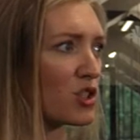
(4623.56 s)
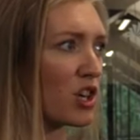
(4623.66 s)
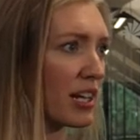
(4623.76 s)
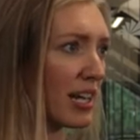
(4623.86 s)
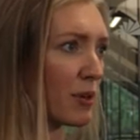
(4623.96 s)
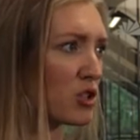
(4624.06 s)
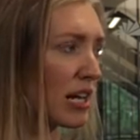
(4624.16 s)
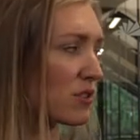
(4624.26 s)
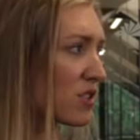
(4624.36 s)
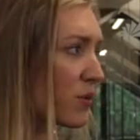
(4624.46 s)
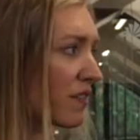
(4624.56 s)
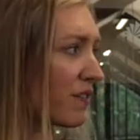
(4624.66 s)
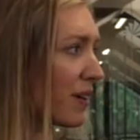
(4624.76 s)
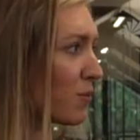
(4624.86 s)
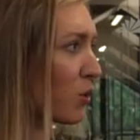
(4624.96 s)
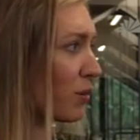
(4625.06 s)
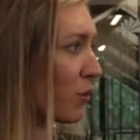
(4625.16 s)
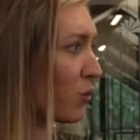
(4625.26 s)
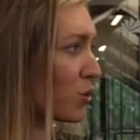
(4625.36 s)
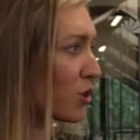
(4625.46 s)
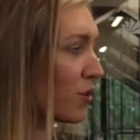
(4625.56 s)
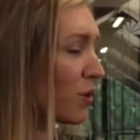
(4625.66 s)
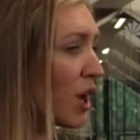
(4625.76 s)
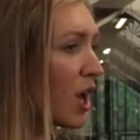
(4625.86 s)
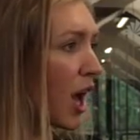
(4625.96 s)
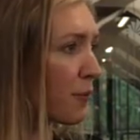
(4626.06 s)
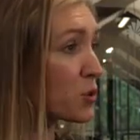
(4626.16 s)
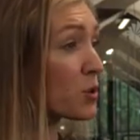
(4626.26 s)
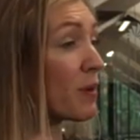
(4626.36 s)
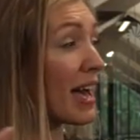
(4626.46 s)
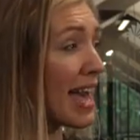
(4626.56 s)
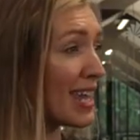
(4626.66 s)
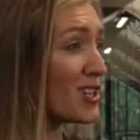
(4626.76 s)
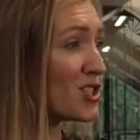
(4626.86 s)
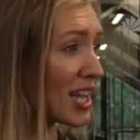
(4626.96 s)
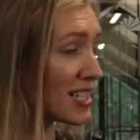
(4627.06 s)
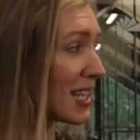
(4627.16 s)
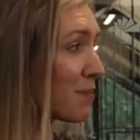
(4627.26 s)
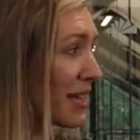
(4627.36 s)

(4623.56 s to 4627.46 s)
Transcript: chucking out my trousers so I can fit more in my wardrobe. I'm talking about energetic,